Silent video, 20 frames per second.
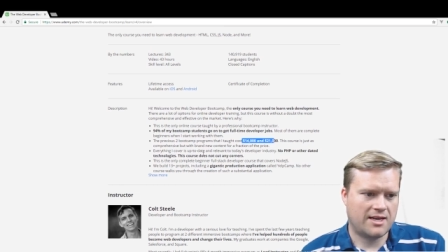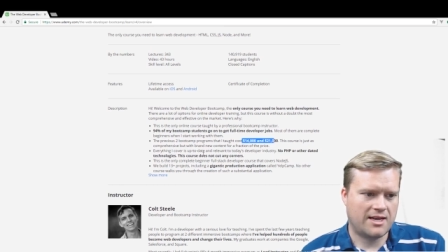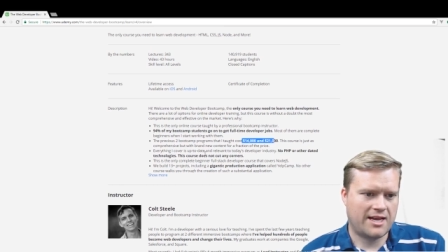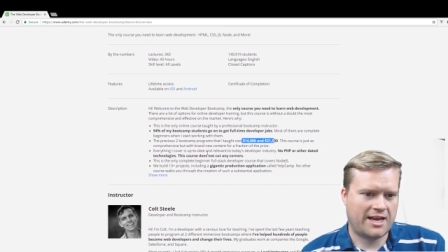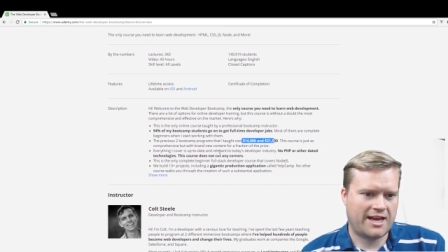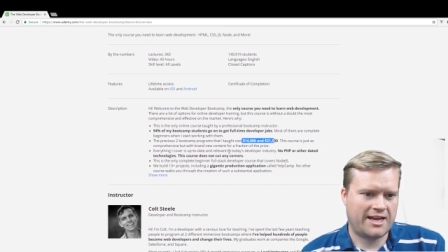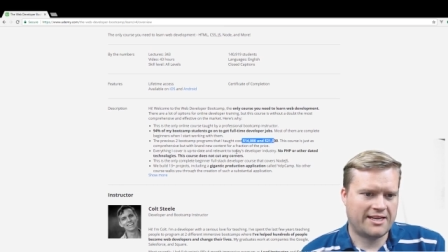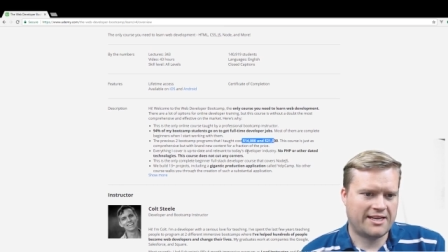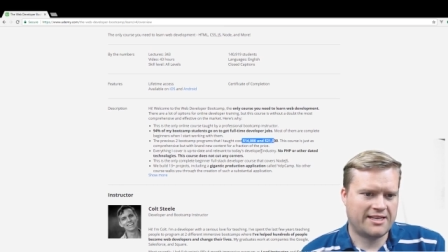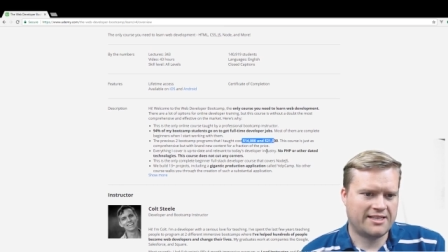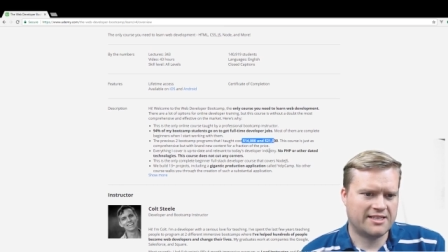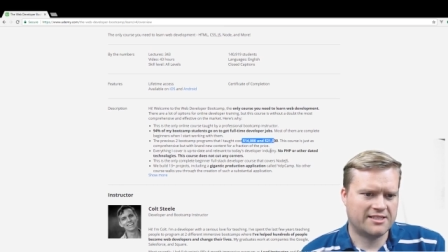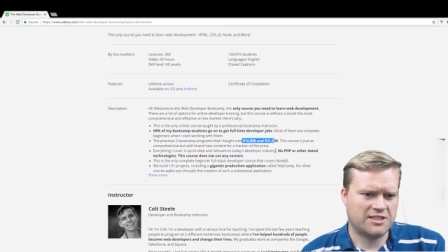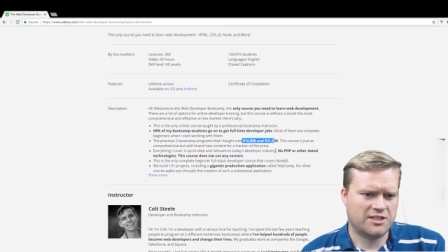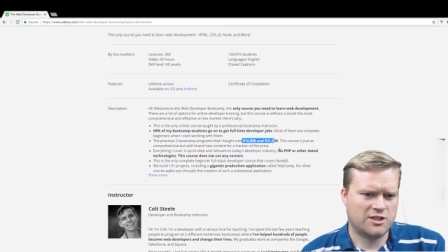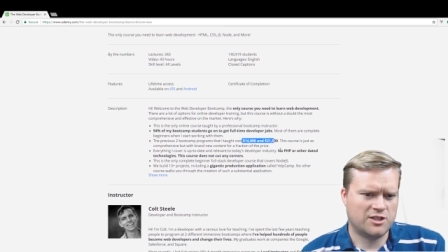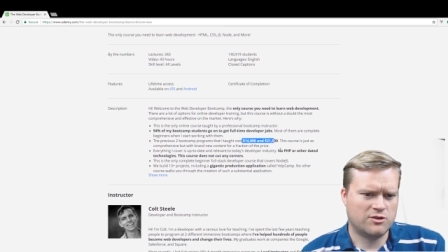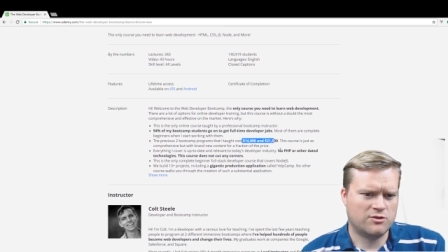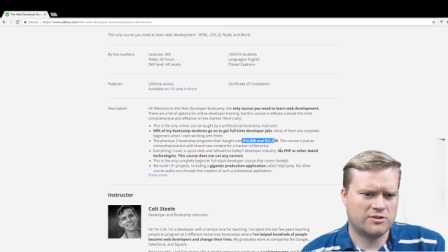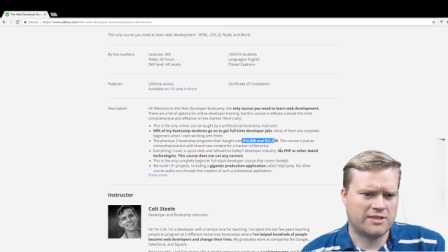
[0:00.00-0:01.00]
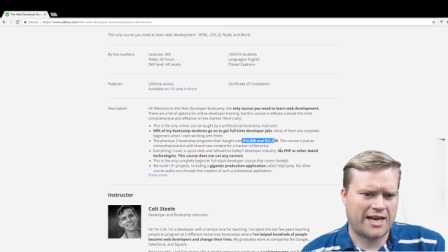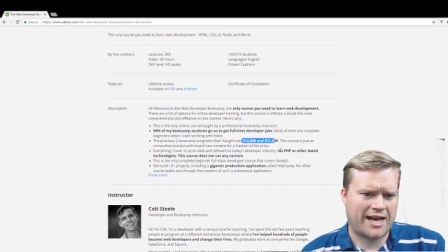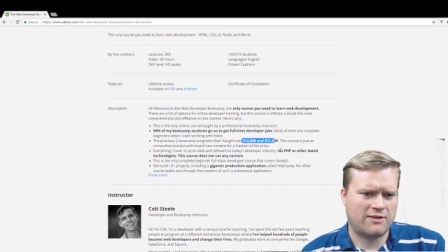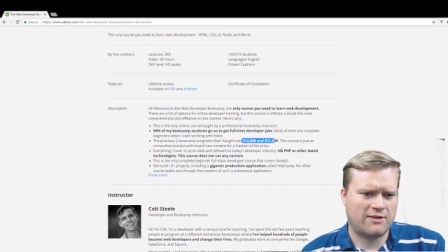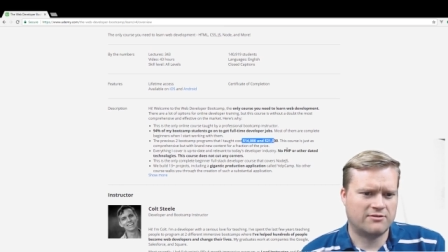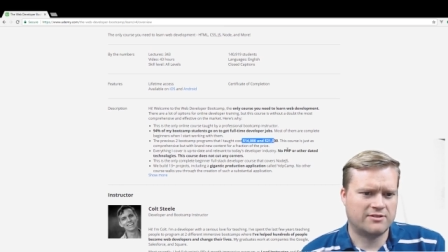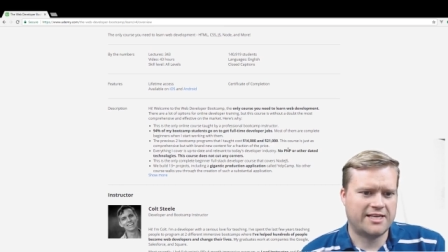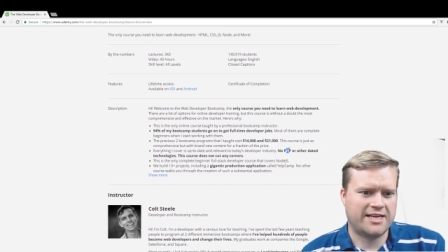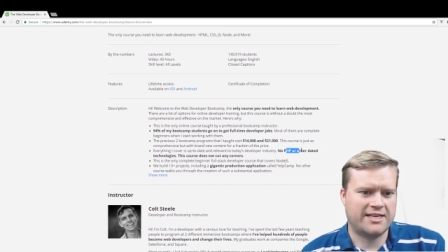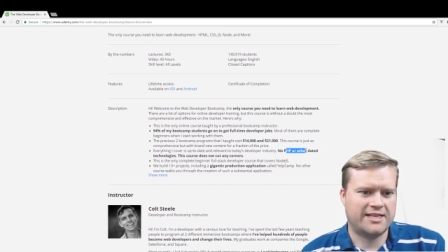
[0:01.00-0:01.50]
And he doesn't use
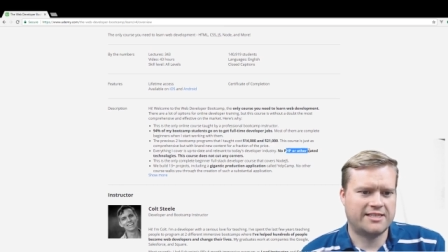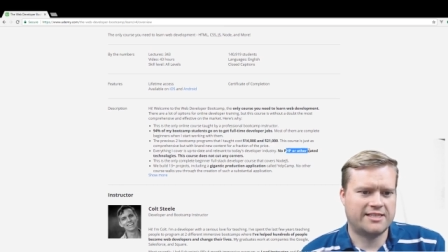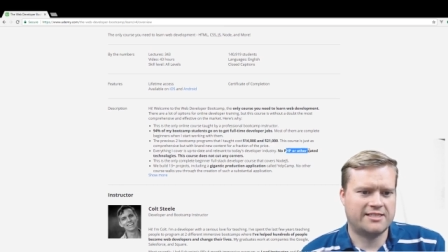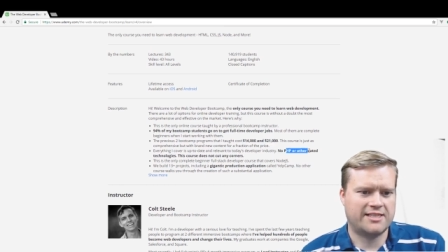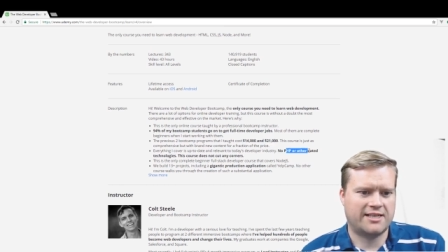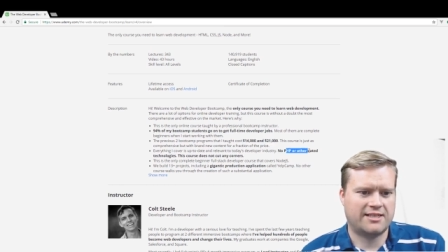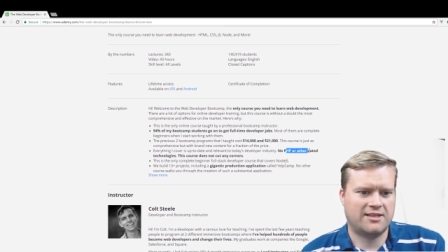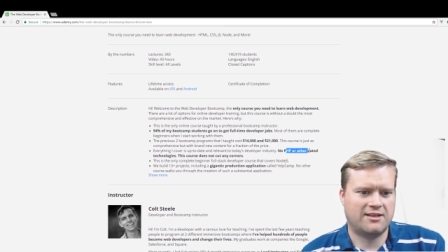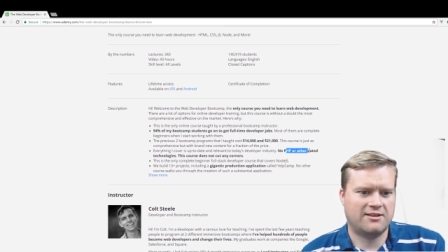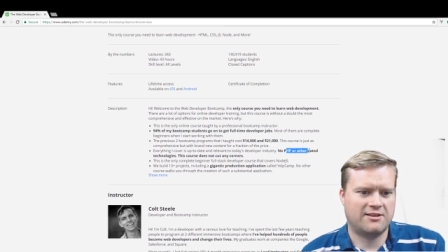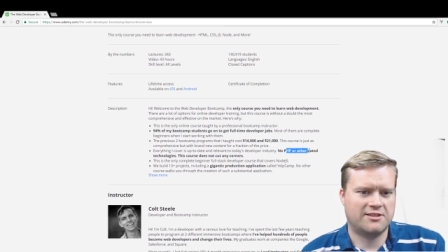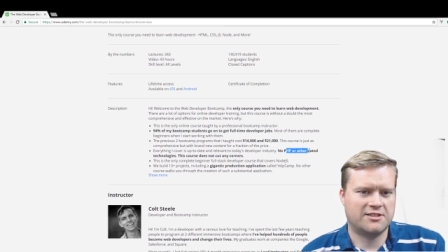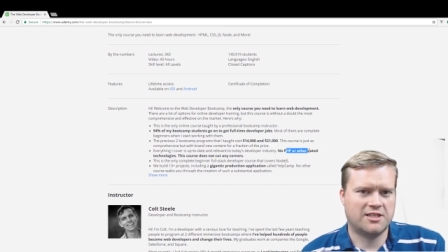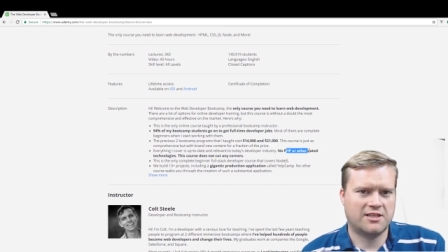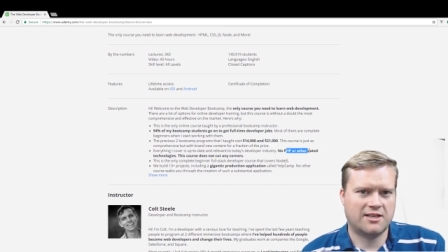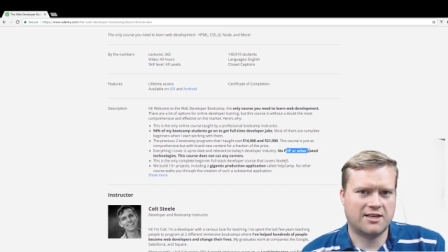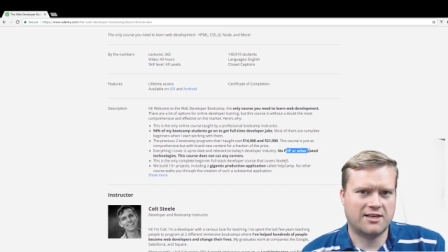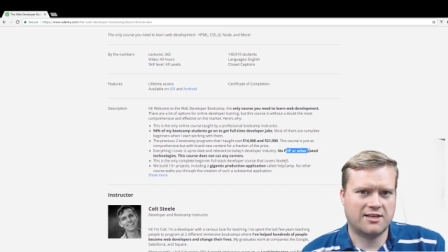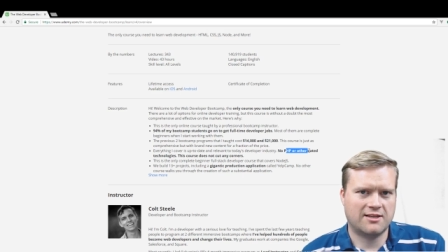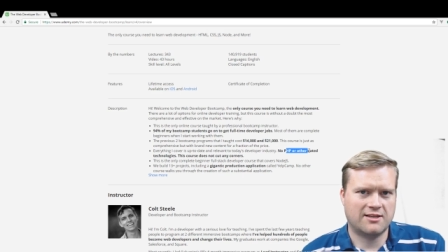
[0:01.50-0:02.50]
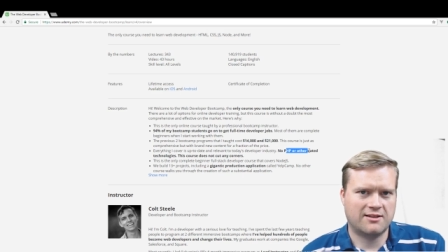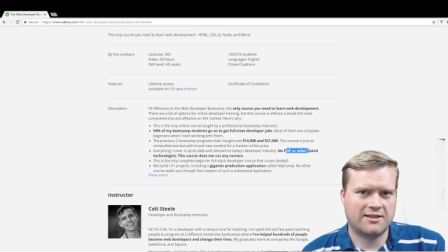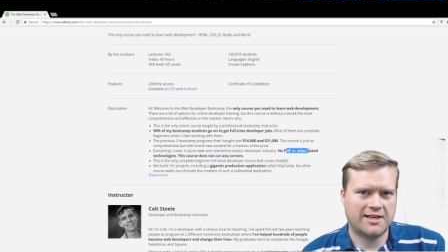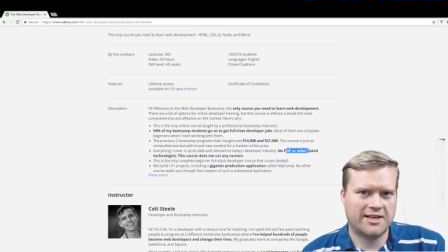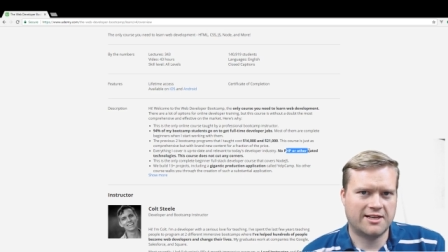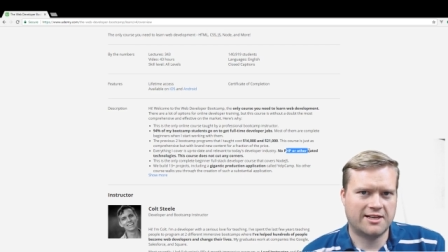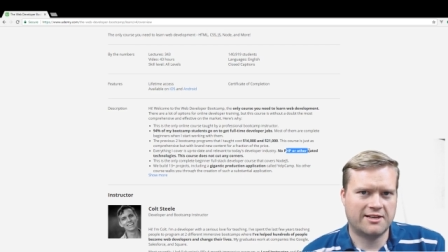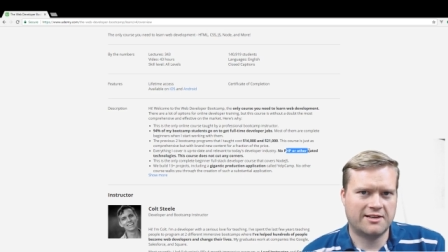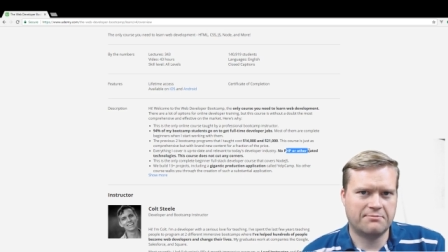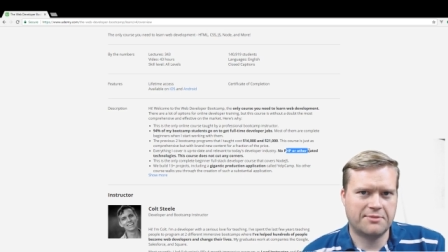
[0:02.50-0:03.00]
outdated technology, kind of a little
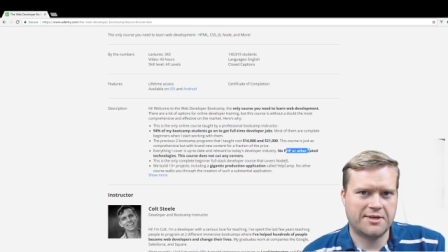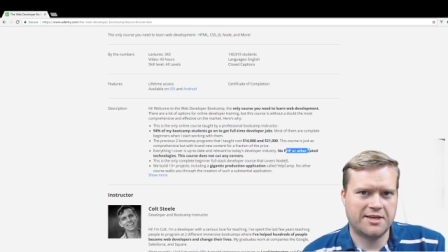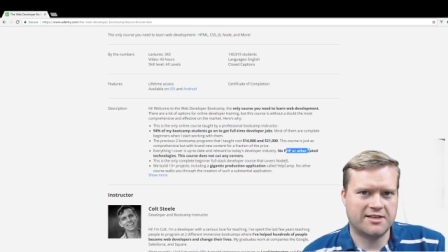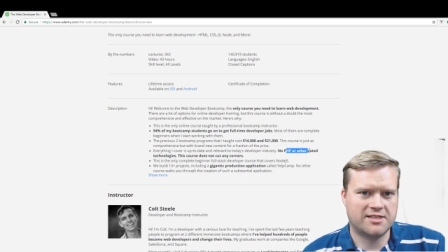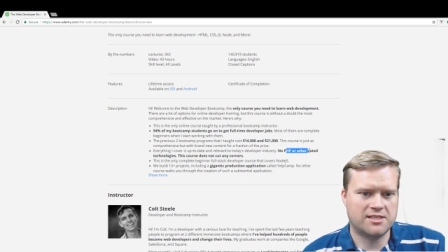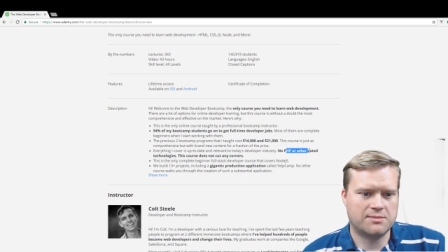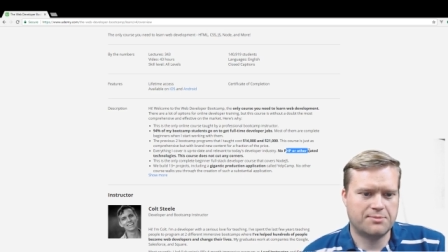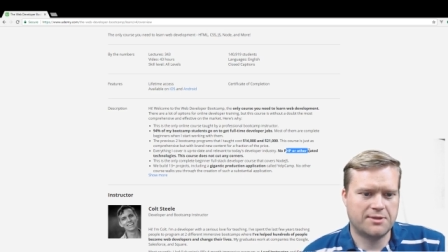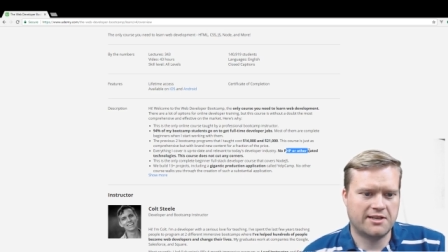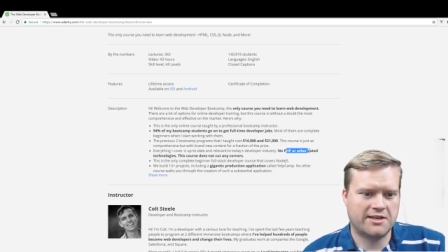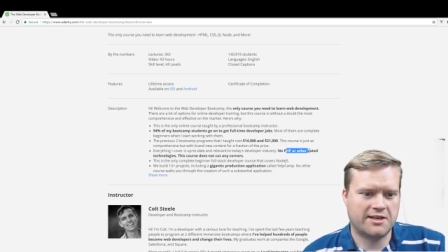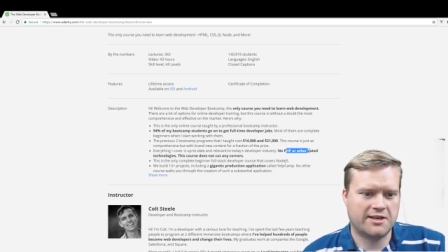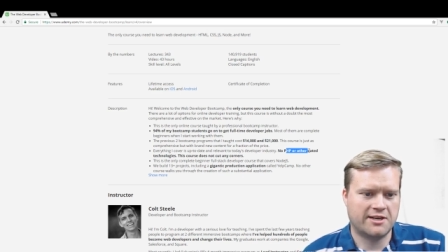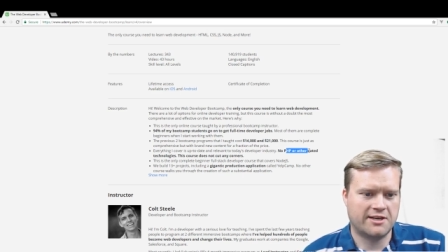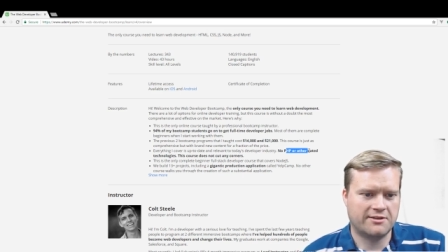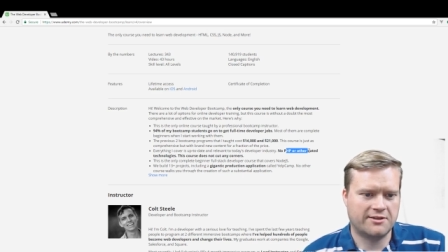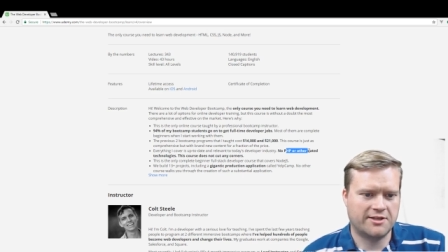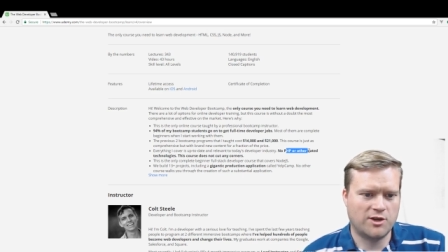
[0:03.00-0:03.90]
hit on PHP here.